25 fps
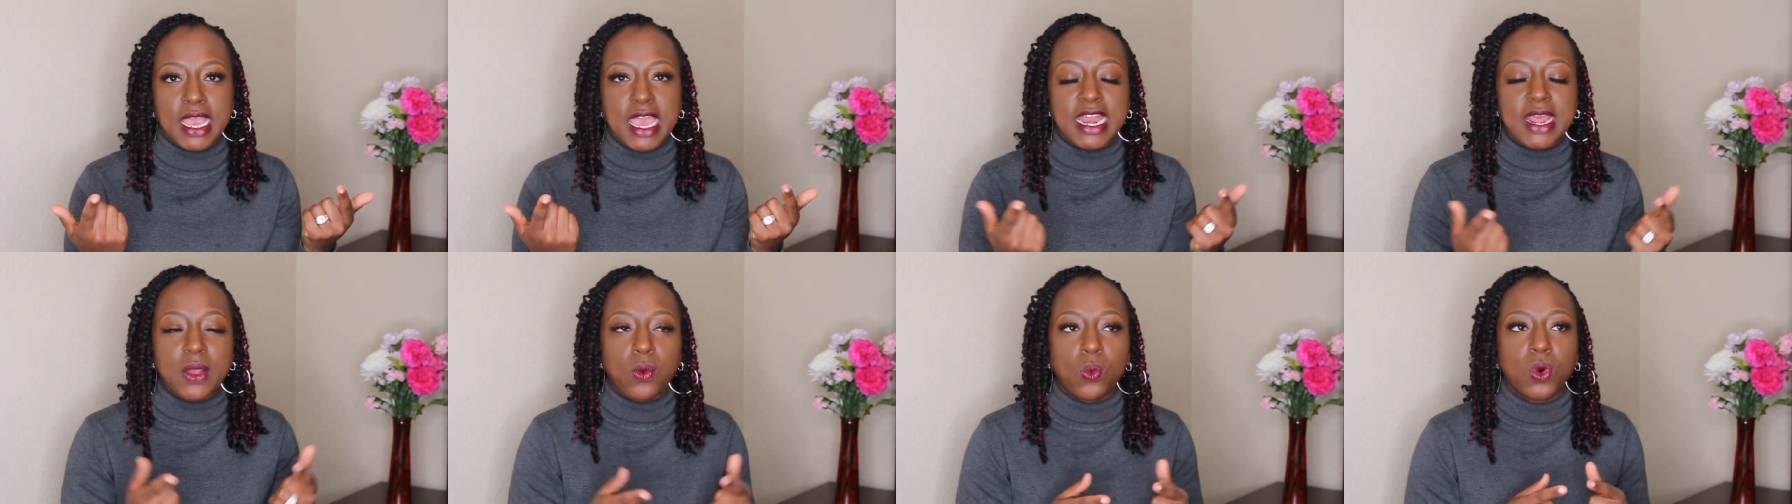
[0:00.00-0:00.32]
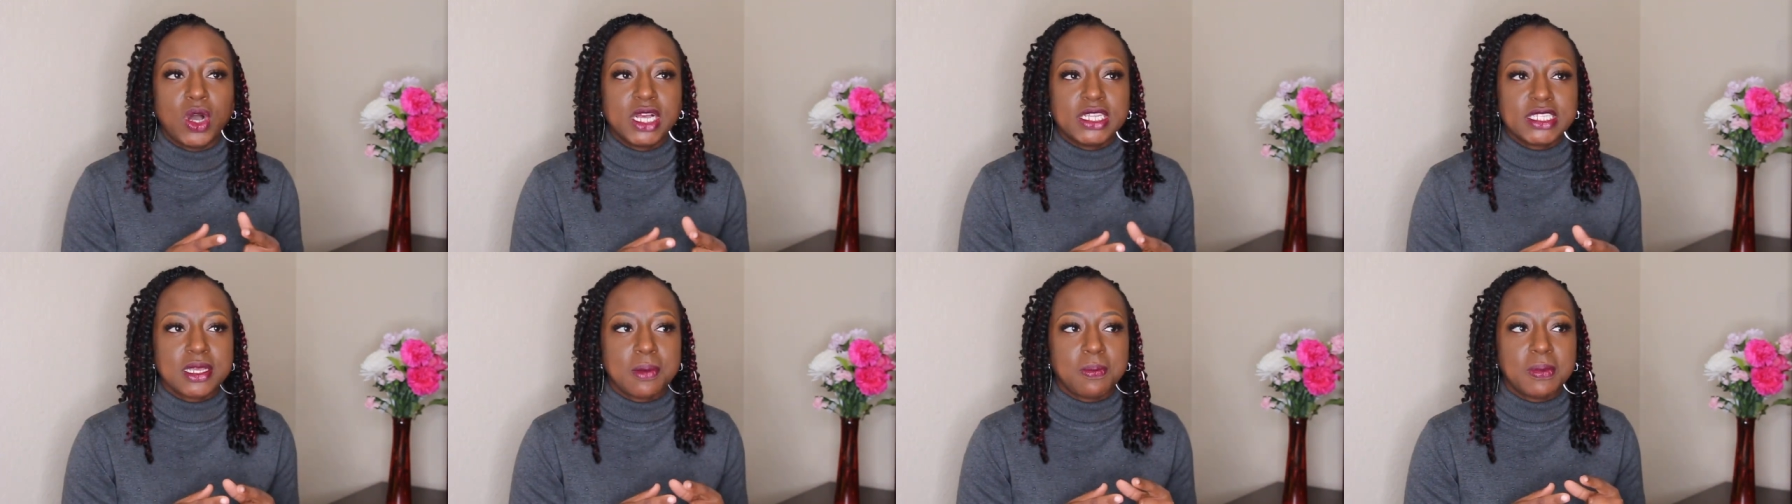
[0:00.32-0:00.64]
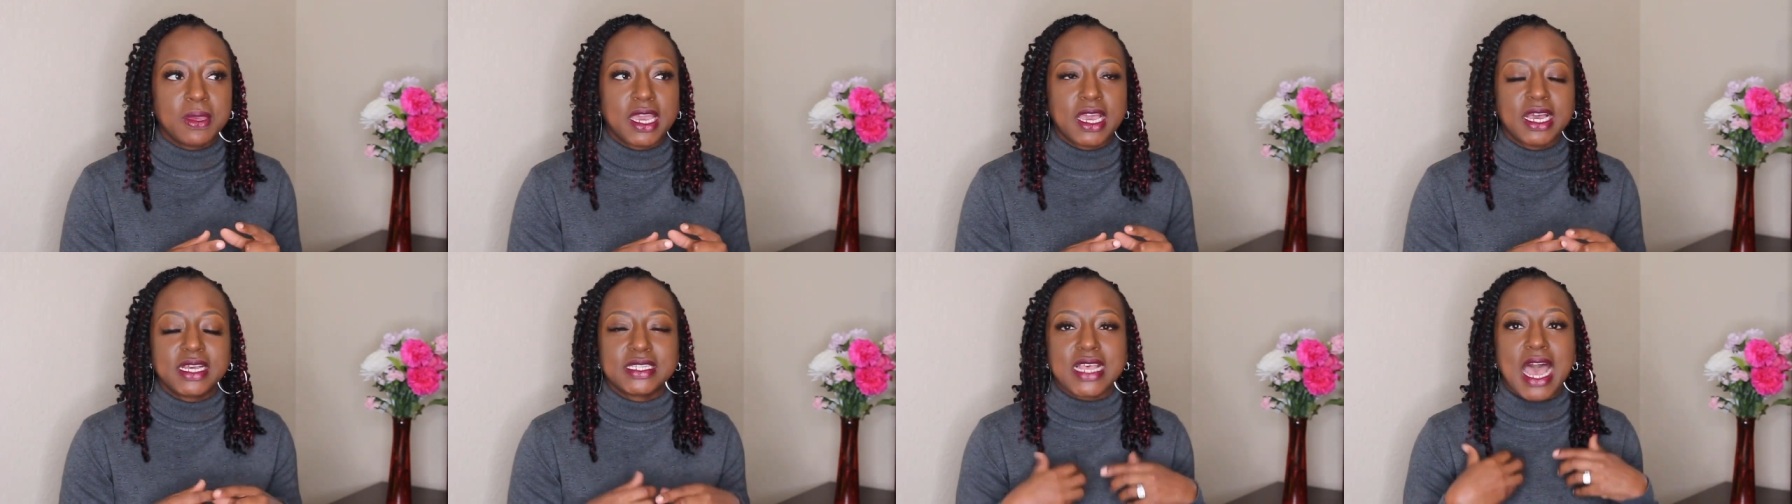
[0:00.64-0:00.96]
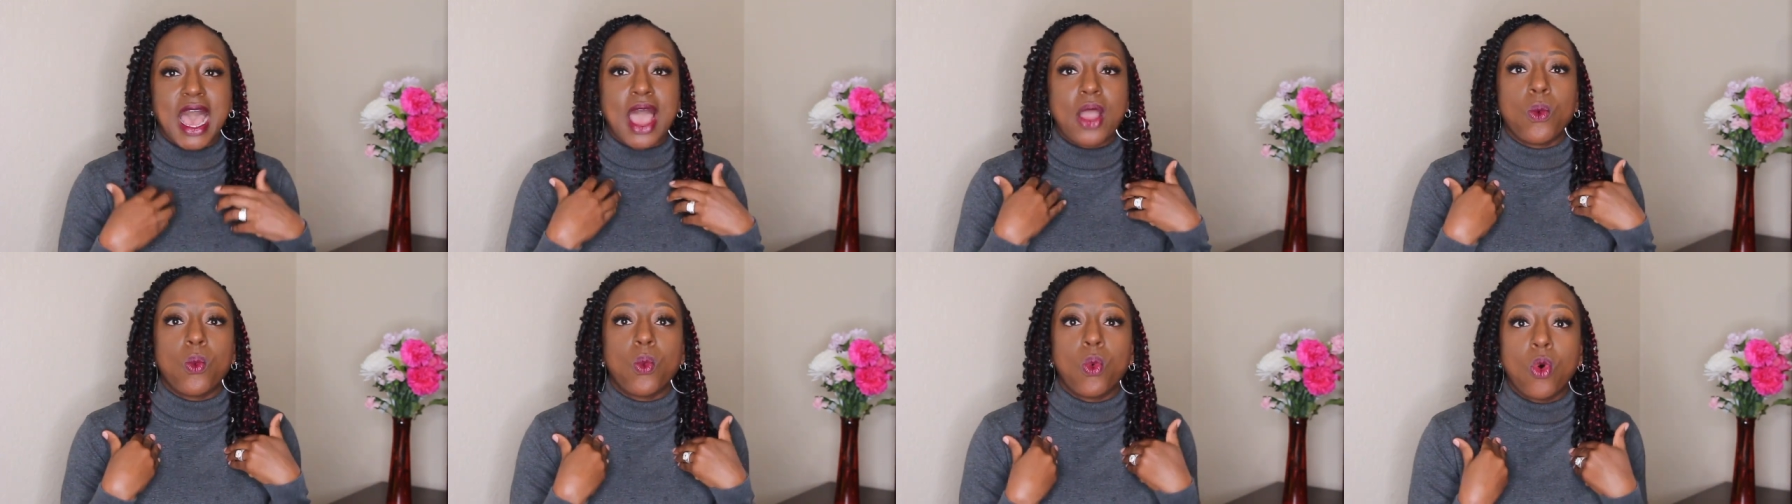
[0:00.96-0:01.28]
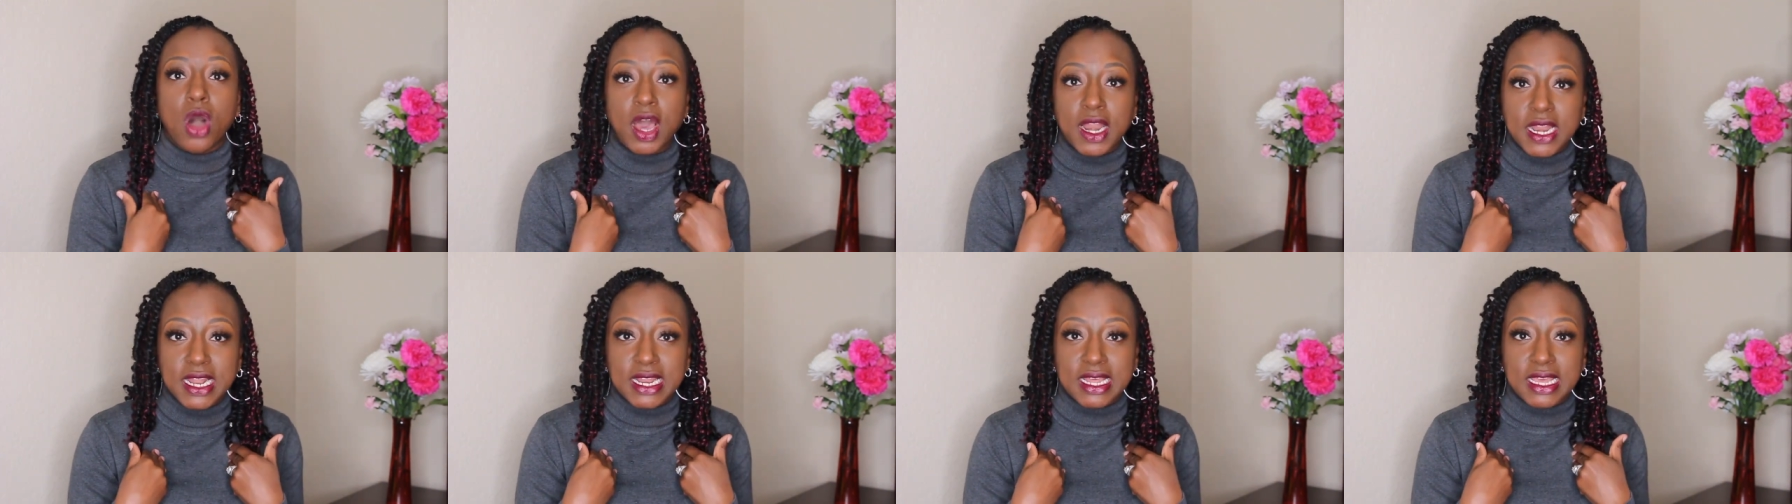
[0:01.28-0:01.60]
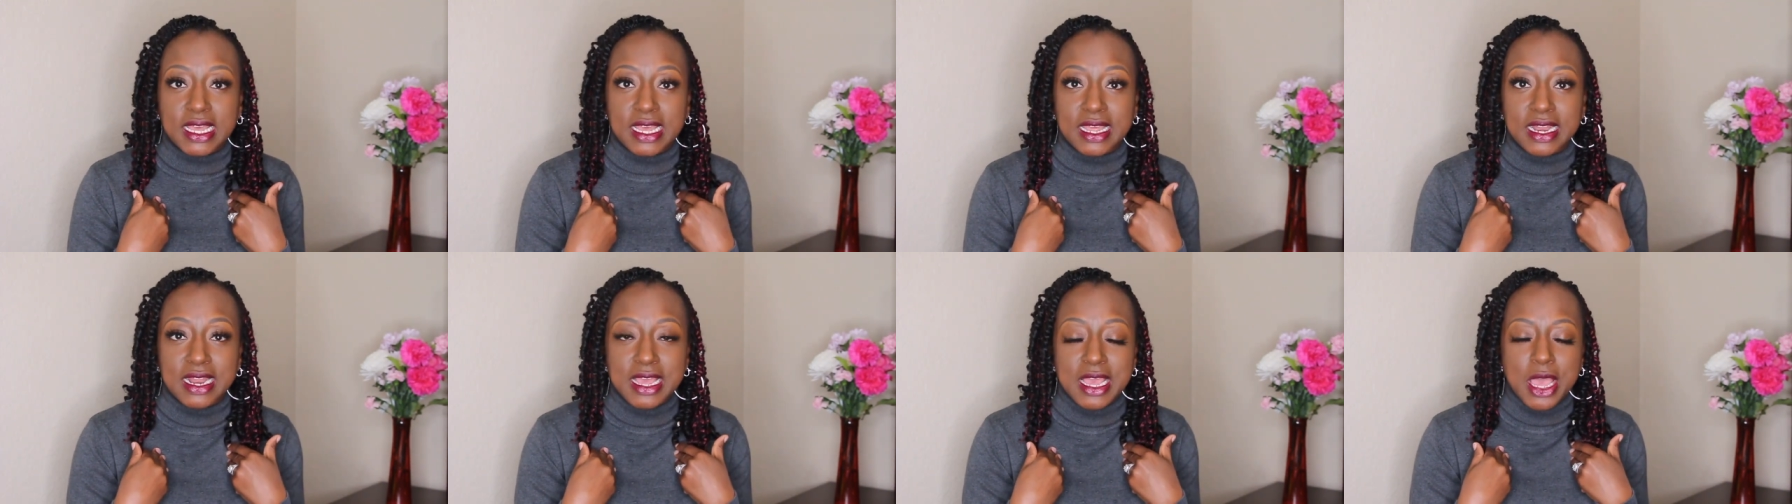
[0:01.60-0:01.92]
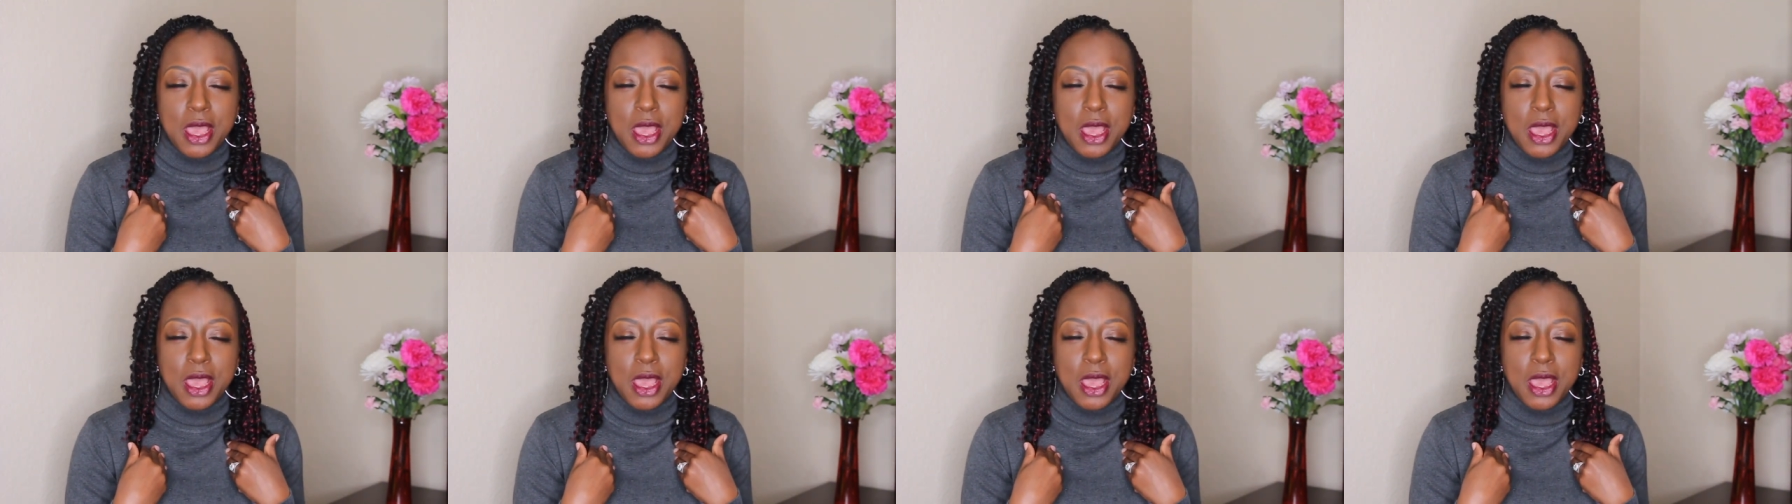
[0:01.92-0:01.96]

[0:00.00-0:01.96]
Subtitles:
And it wasn't because I wanted it,